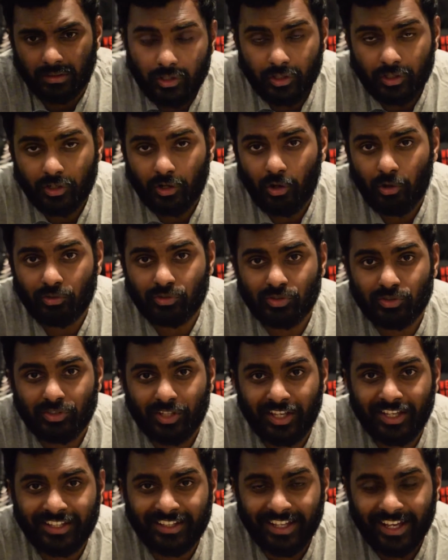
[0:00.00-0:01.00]
You could also
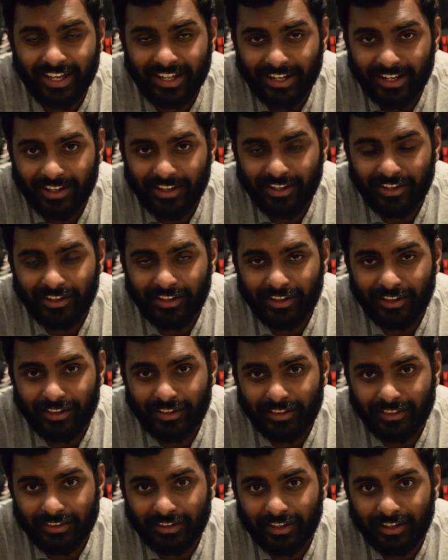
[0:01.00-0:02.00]
say that
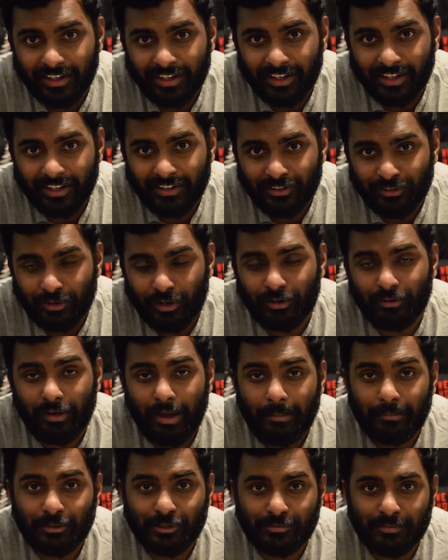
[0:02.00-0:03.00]
the
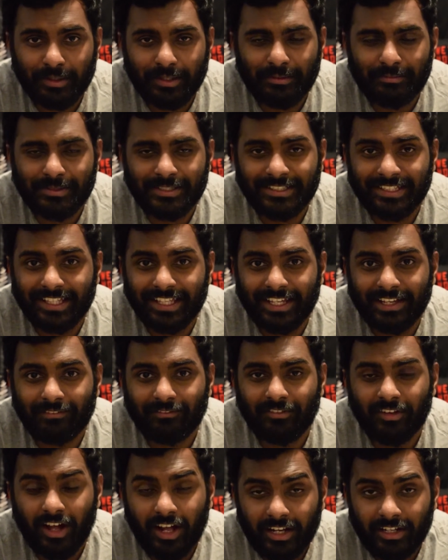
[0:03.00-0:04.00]
Toronto Raptors made the mistake
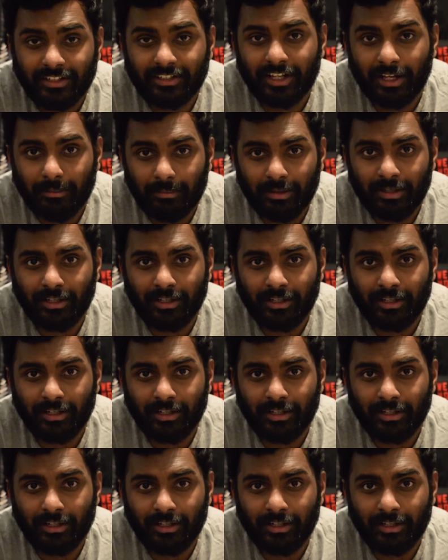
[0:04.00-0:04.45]
of not